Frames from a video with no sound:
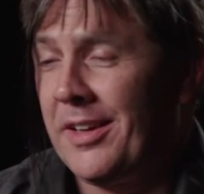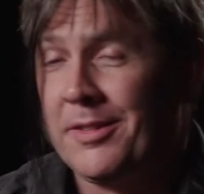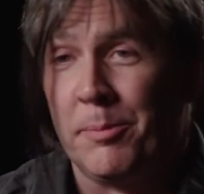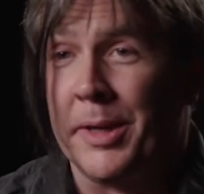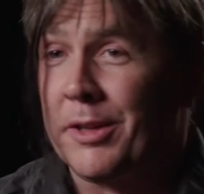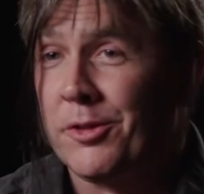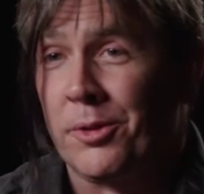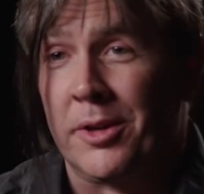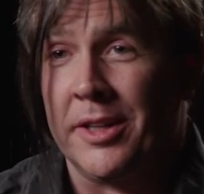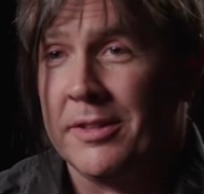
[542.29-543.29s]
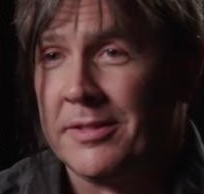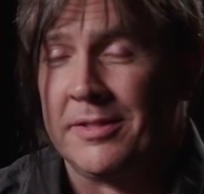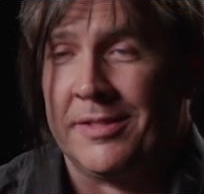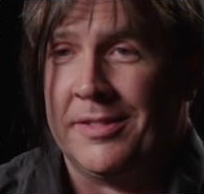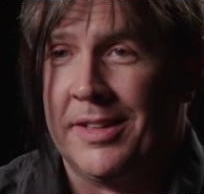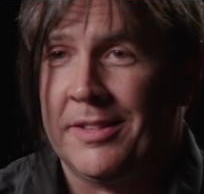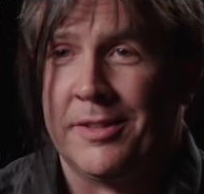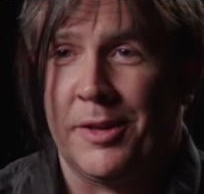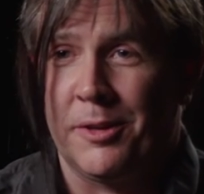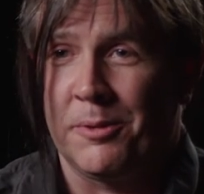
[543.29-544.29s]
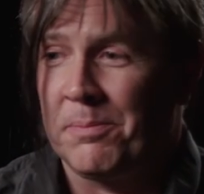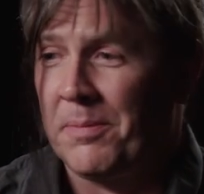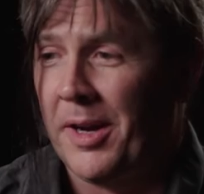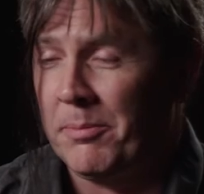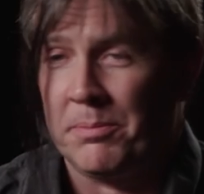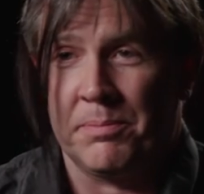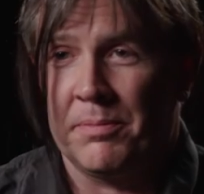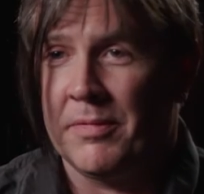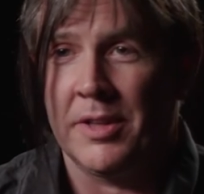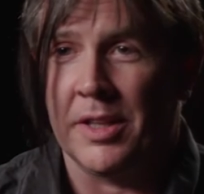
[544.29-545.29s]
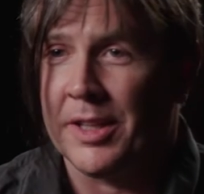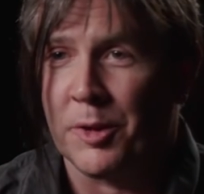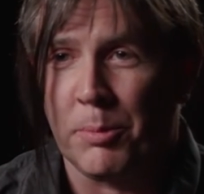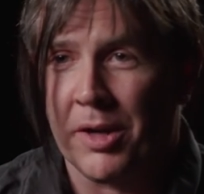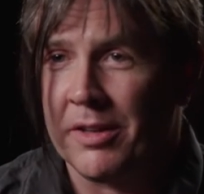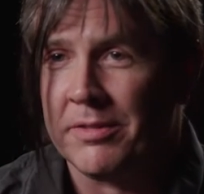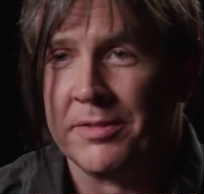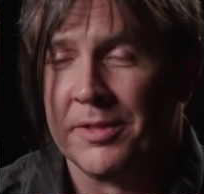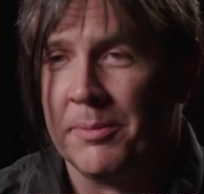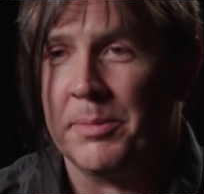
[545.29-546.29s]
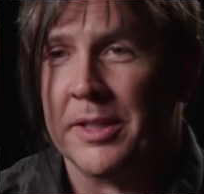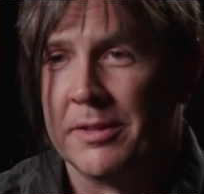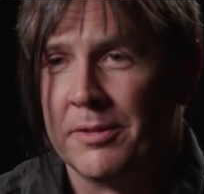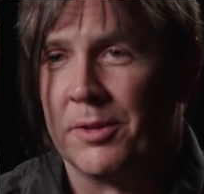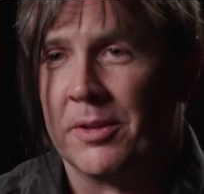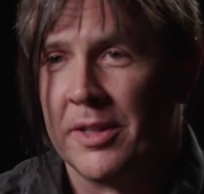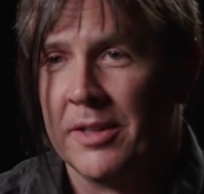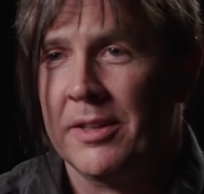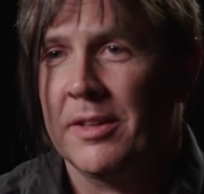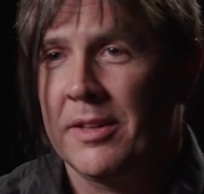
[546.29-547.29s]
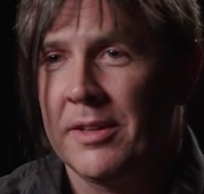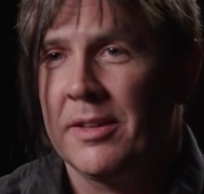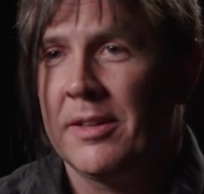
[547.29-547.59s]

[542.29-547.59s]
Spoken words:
It's a big story, and so I'm a little part of the big story.